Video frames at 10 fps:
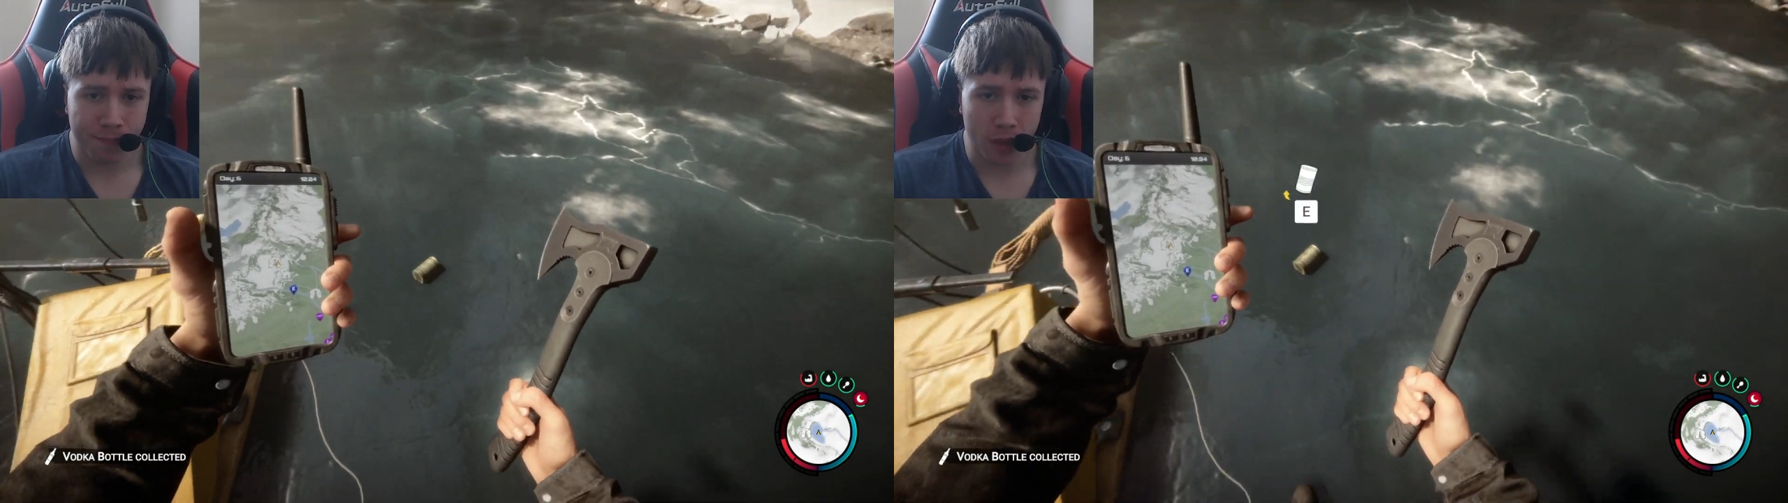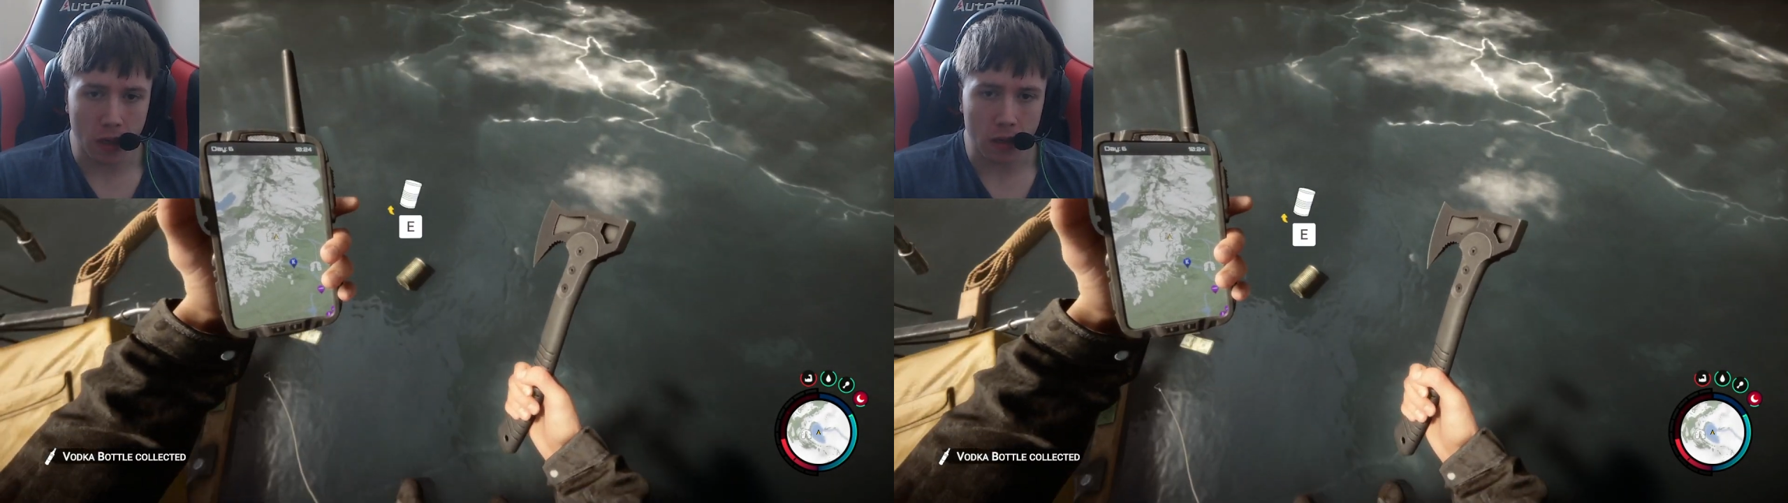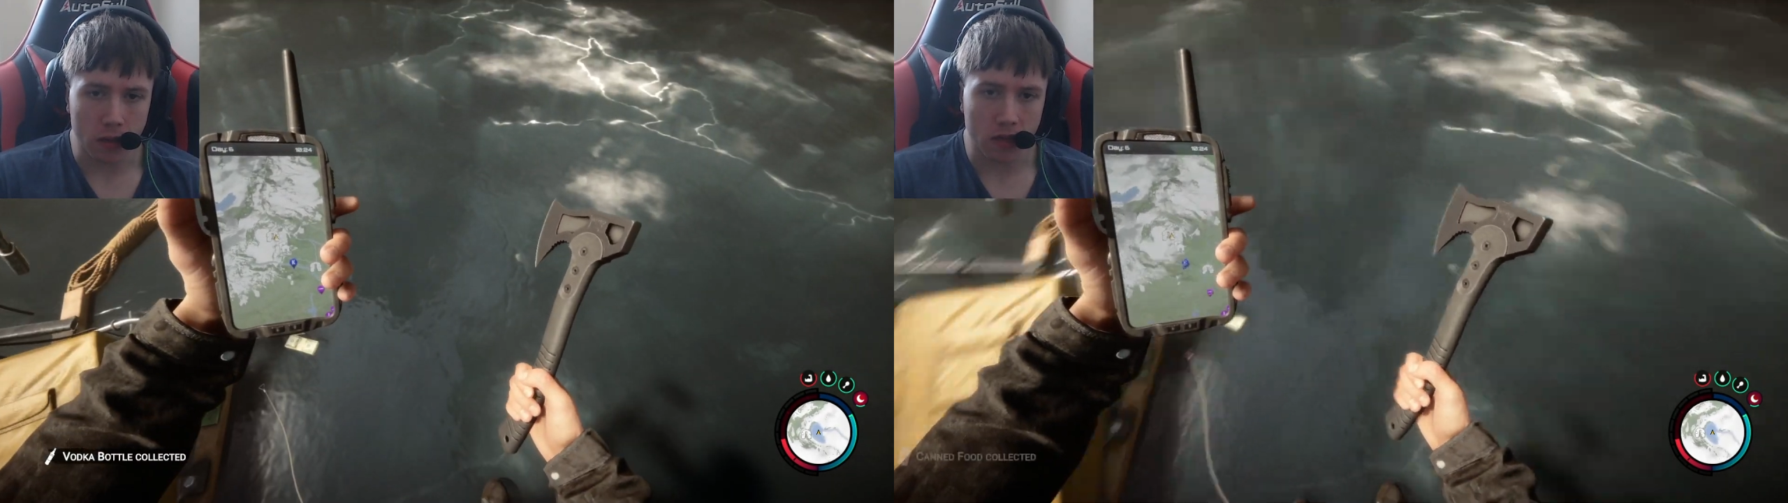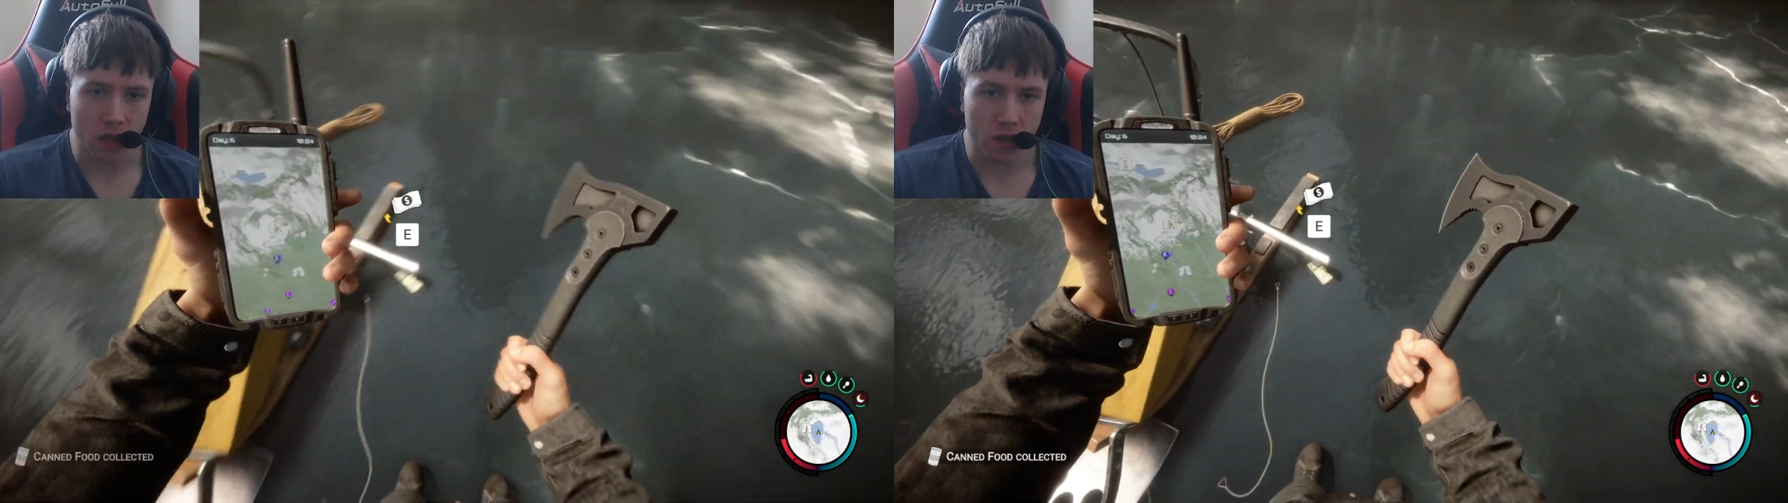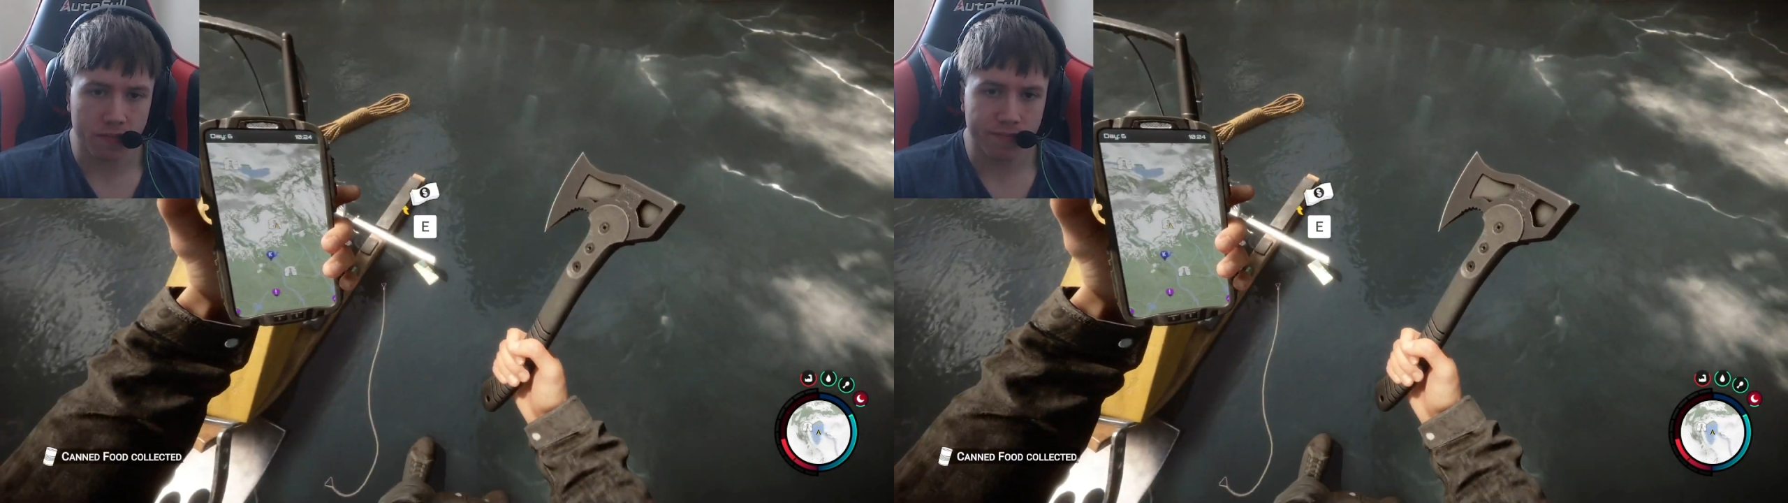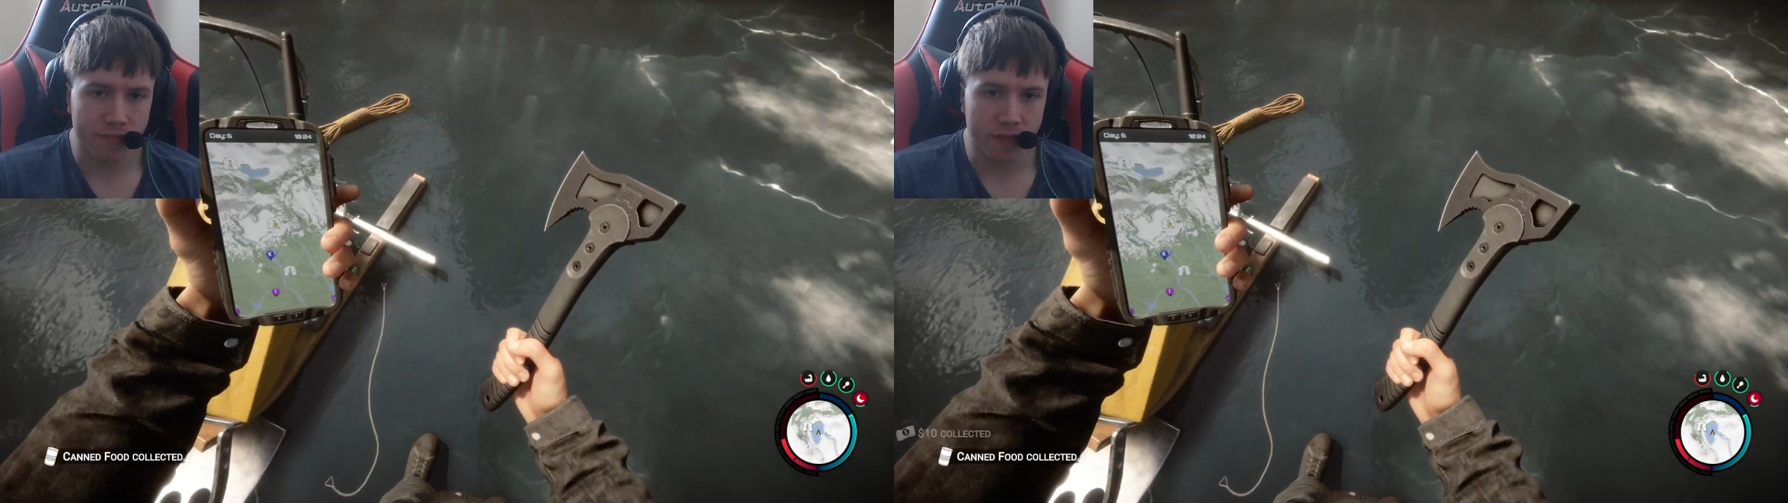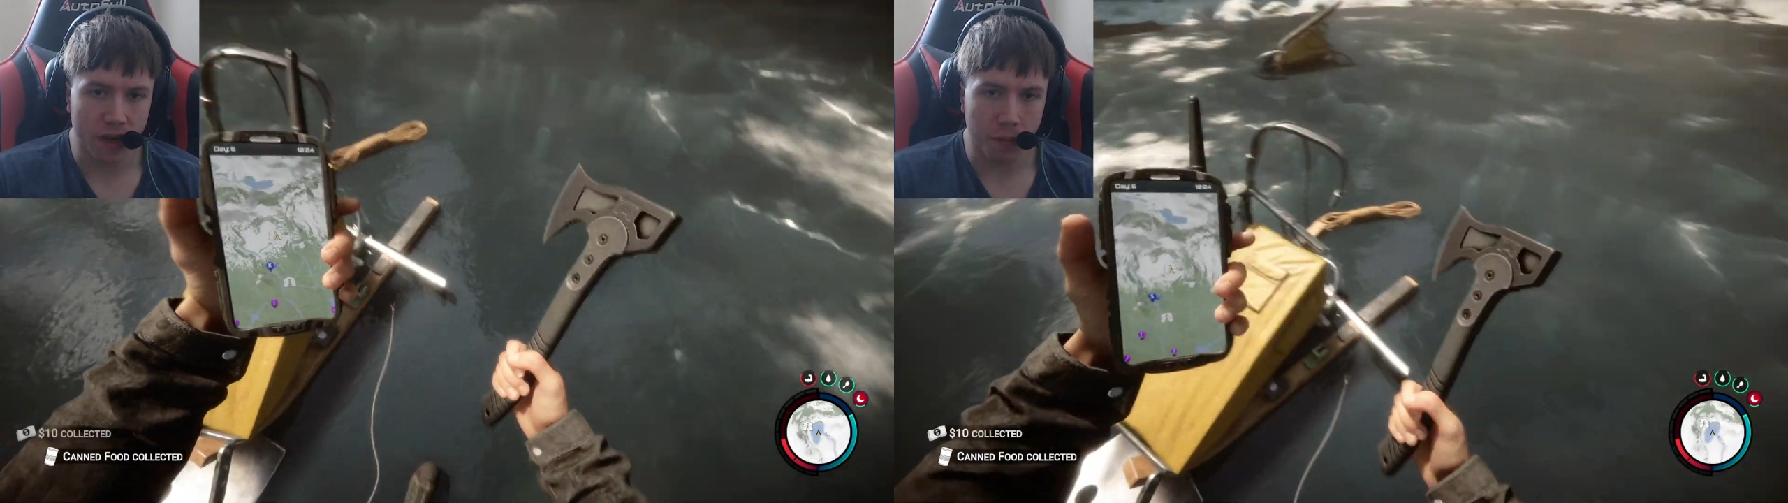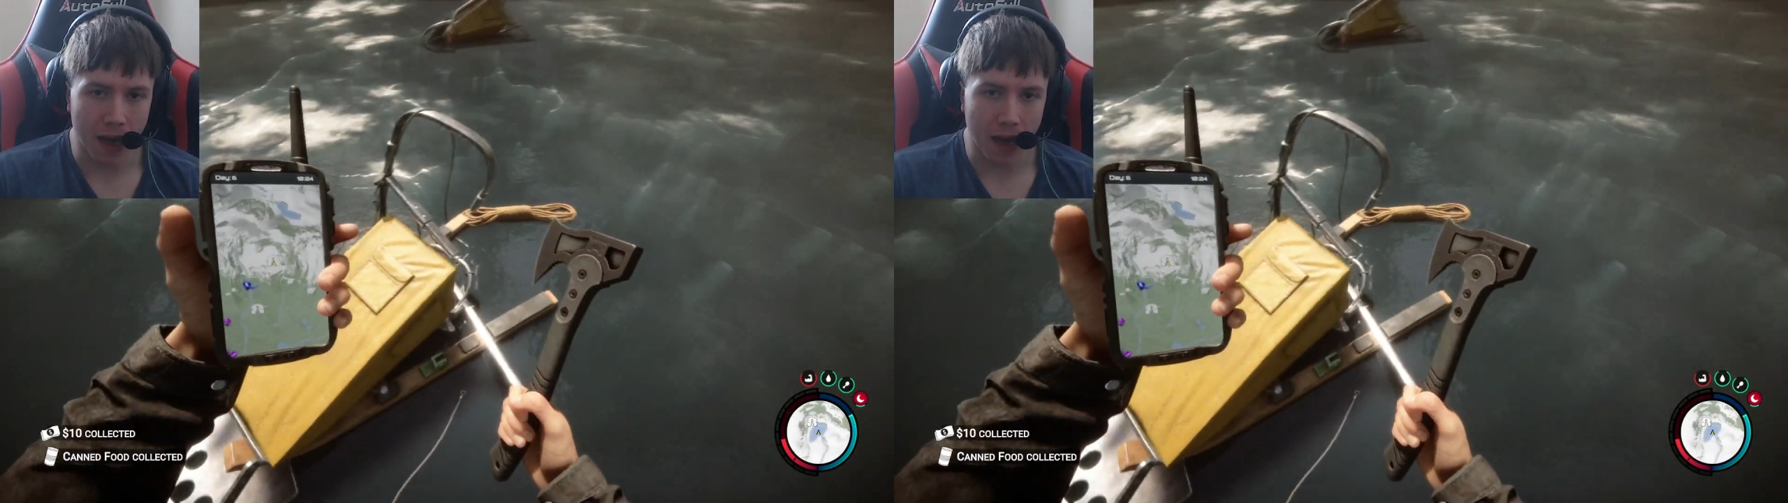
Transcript: because he just did